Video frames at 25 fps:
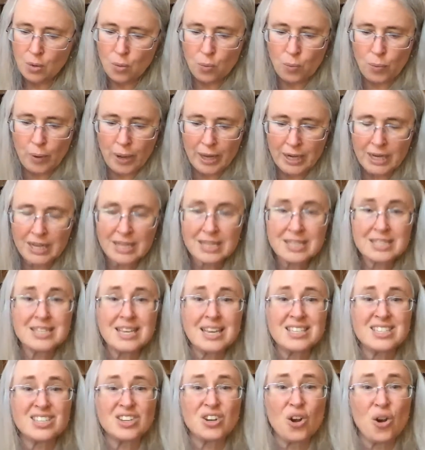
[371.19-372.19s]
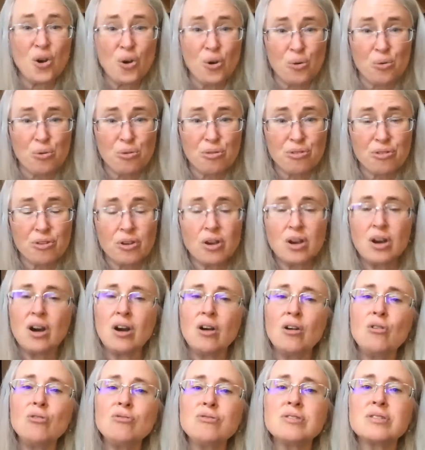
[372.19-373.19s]
when he says an oath,
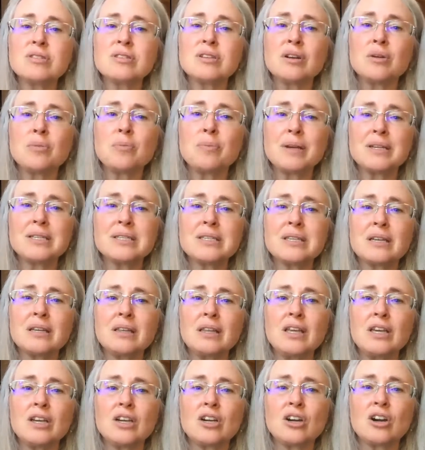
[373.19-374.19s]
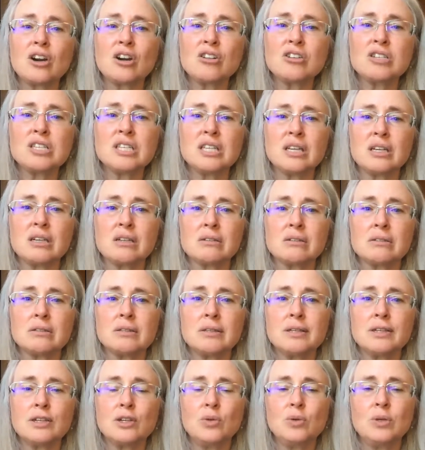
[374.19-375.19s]
oaths are basically cursing.
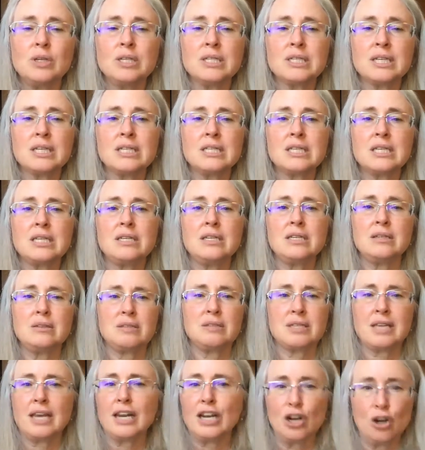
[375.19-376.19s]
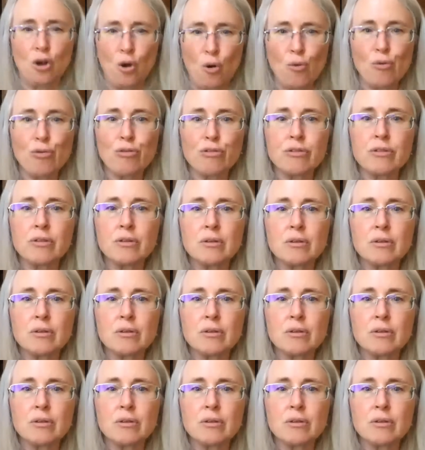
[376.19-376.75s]
When it says he said an oath